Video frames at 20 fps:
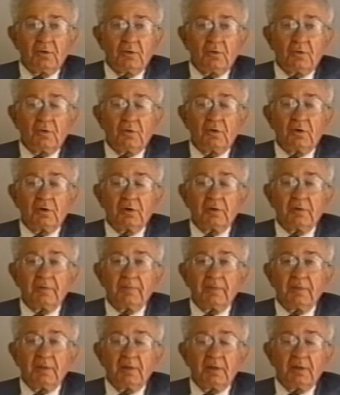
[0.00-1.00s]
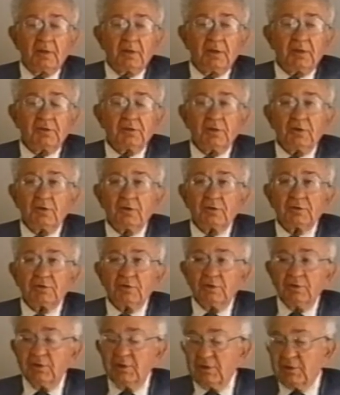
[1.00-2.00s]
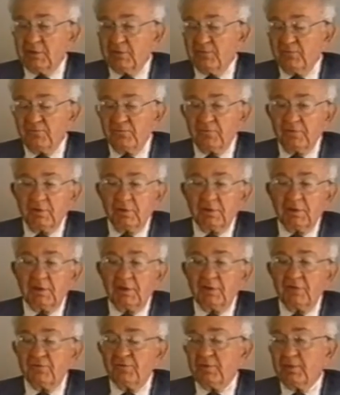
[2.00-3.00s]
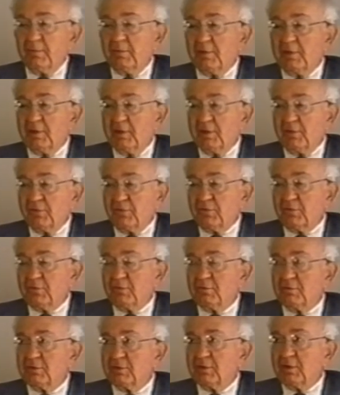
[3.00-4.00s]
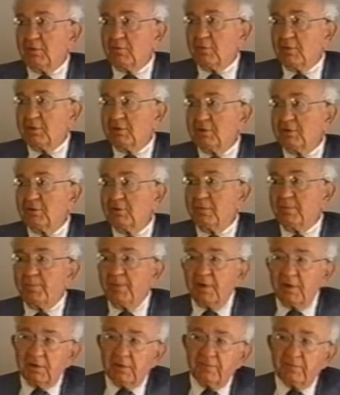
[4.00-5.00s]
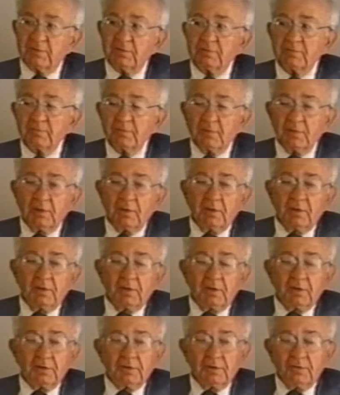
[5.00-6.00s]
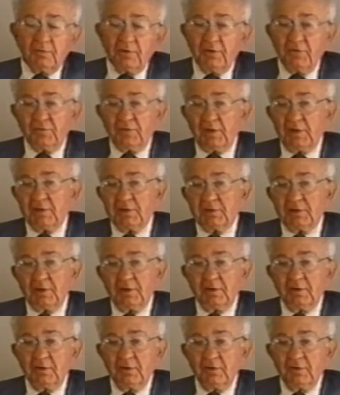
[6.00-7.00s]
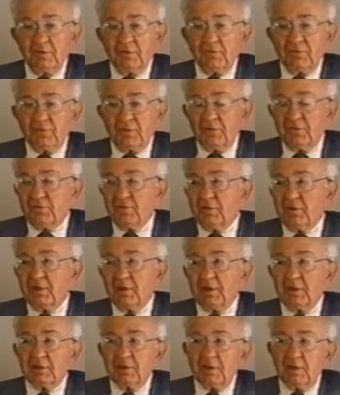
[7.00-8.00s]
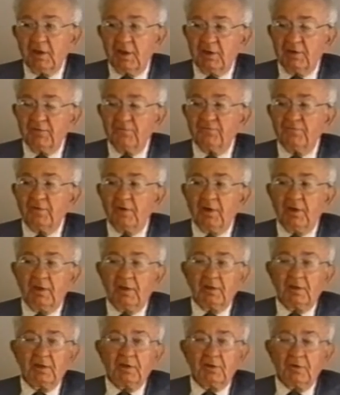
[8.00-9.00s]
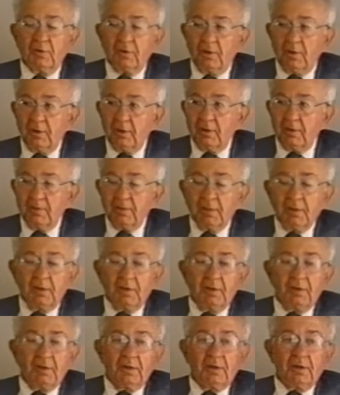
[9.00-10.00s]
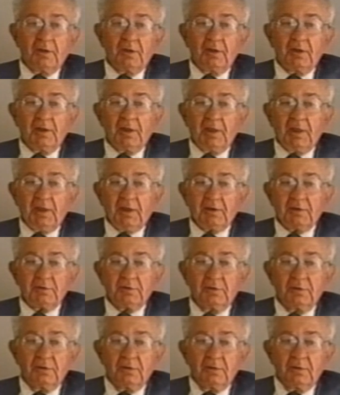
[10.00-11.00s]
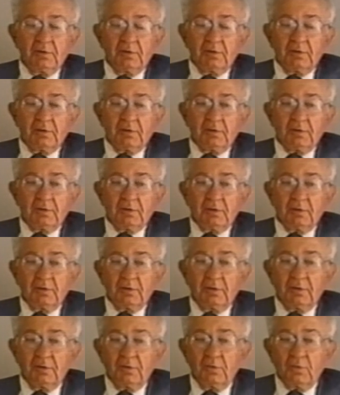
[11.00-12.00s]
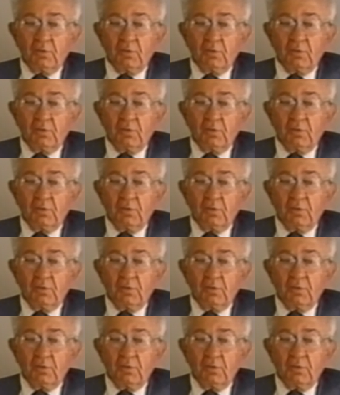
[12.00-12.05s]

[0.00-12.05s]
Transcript: or in the alternative, uh, letting somebody else do it. They wanted no part of it. Louis sat there insisting on codifying it all uh, and uh,